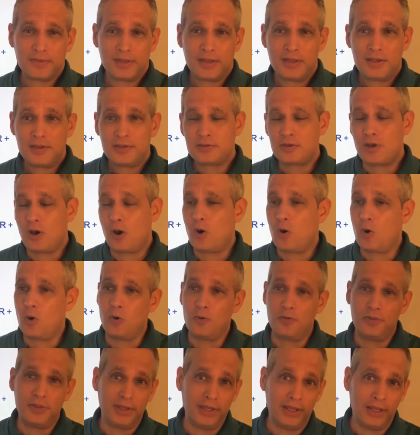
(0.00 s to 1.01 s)
So
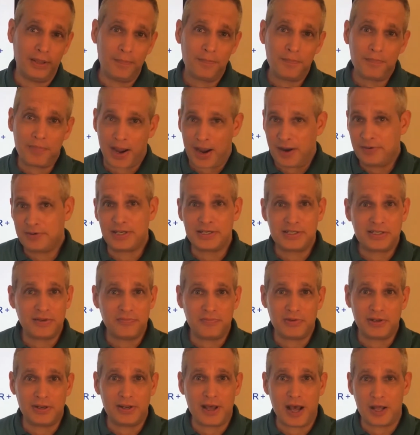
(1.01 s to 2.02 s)
the parent doesn't
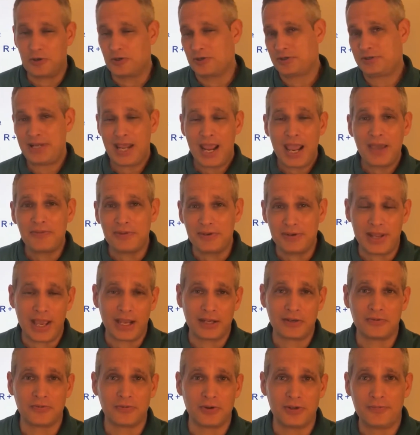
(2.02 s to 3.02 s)
even understand that
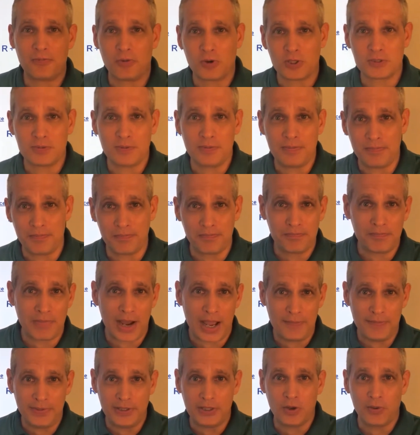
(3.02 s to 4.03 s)
negative reinforcement might
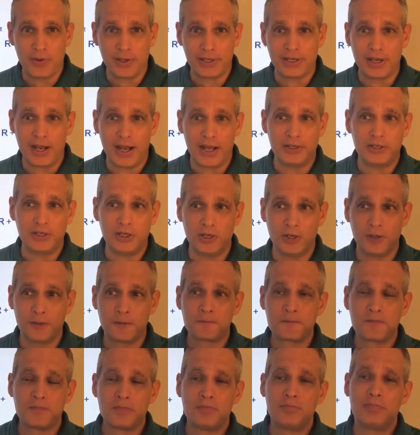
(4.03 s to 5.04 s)
be going on here,
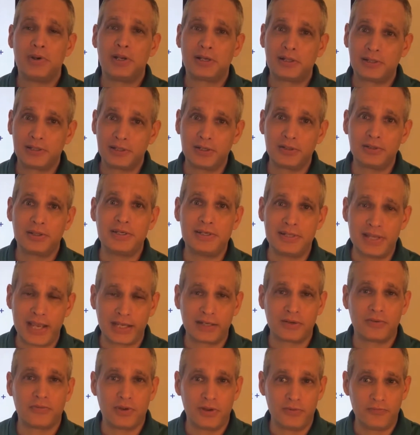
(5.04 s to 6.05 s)
but clearly
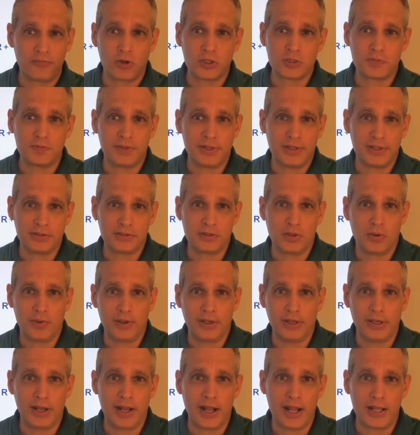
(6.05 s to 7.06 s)
negative reinforcement is
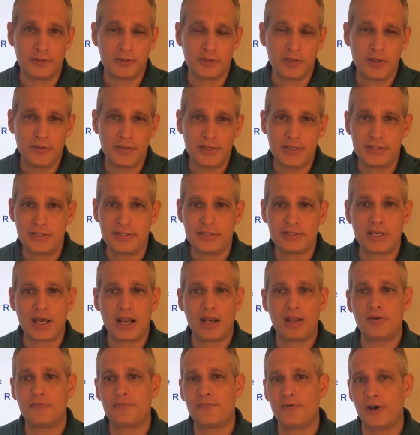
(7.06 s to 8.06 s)
going on. So this is kind
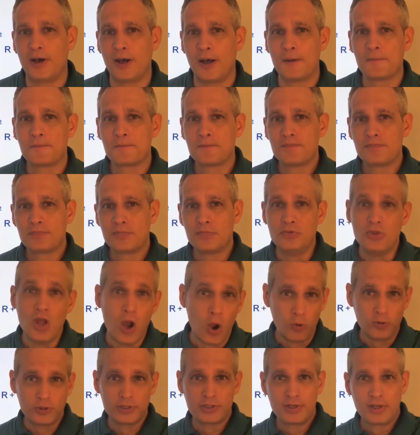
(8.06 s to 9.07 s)
of a
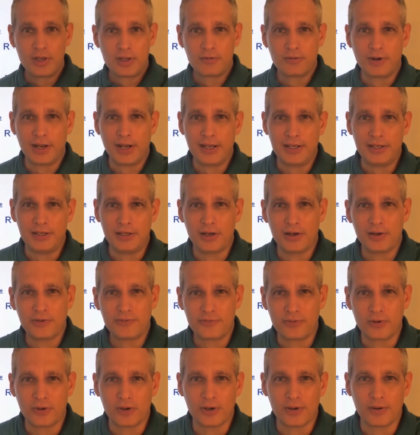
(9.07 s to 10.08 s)
note right here
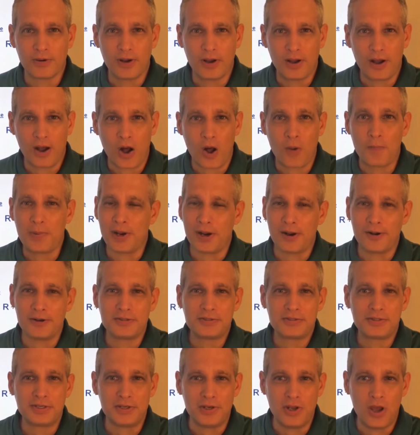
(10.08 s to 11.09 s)
for all parents
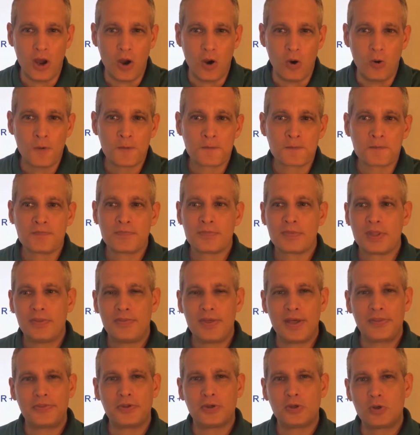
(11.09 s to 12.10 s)
to know
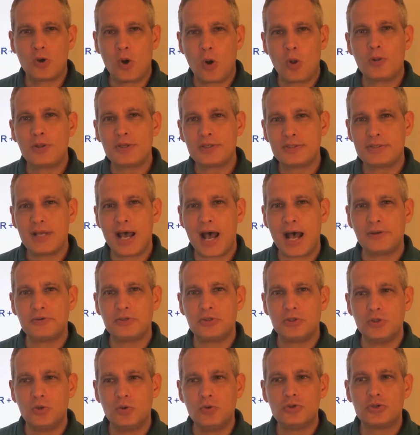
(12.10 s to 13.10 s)
that the goal is not
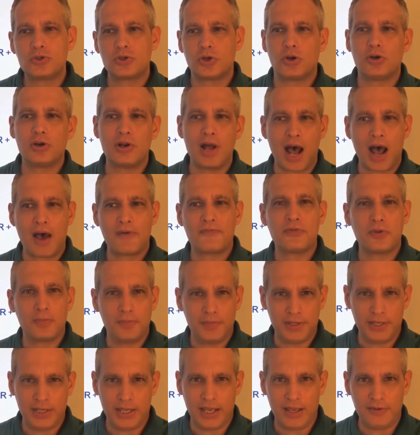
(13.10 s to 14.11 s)
to turn off the
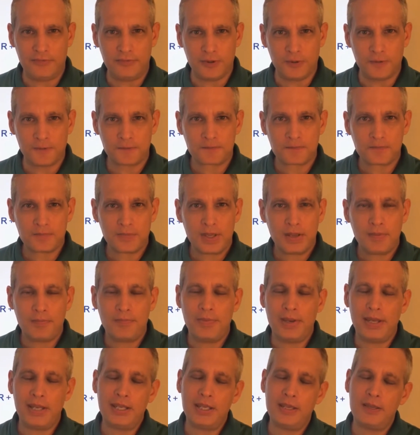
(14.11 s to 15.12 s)
behavior.
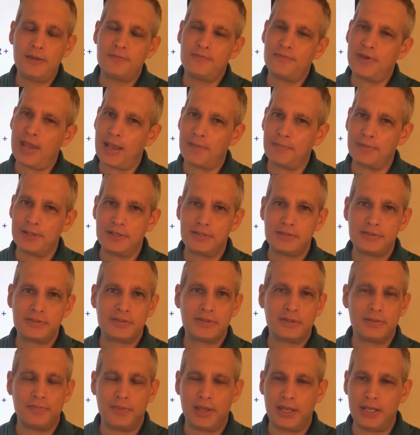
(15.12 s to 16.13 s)
Many families,
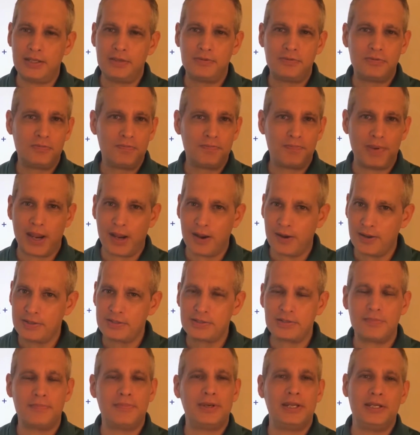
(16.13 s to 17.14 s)
many parents,
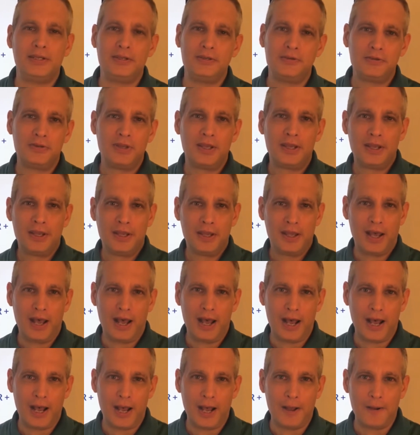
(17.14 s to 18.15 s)
and many
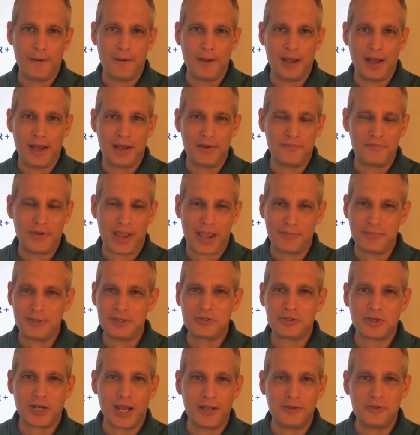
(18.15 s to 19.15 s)
families
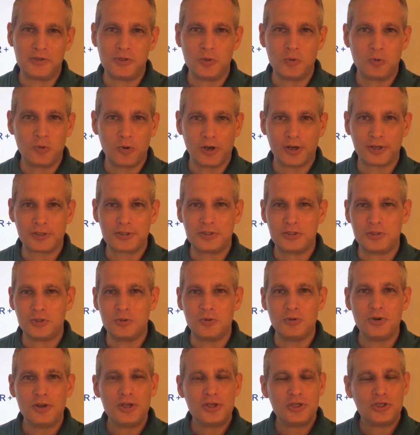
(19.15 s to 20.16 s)
try to work
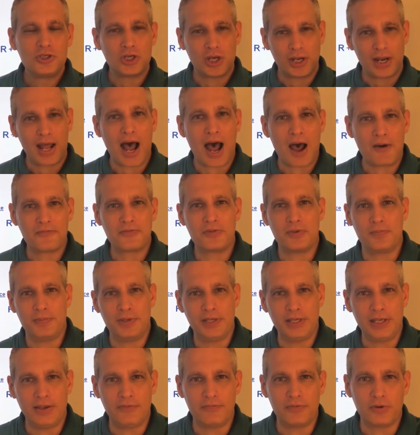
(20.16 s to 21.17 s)
to shut off the
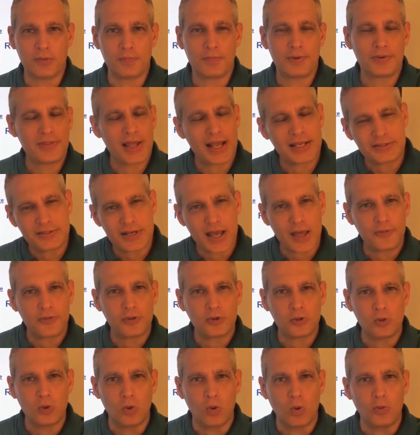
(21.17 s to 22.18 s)
behavior, but that's not the
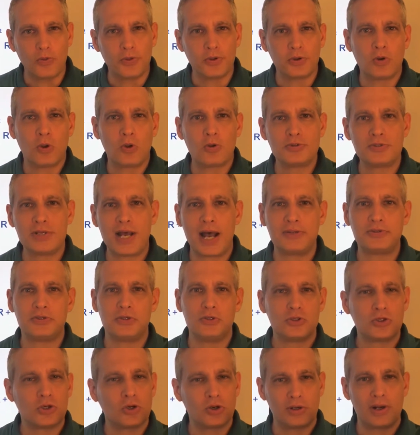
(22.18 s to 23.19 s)
goal. The goal is not to
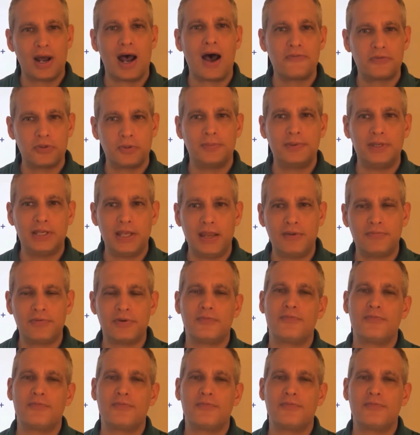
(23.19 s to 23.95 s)
turn off the behavior.